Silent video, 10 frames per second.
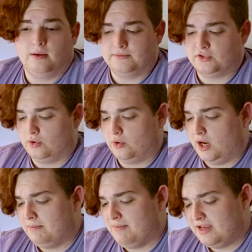So
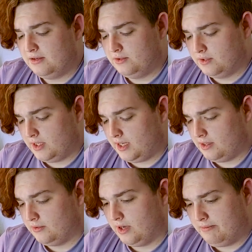I might do that,
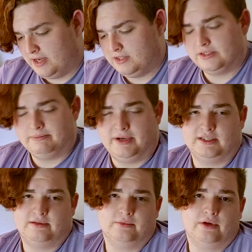or I might just buy
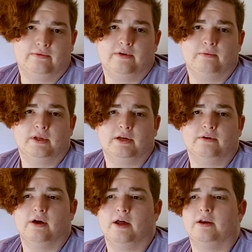some real foam
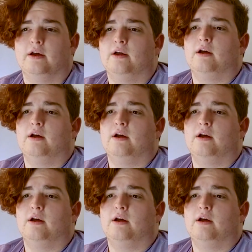later on.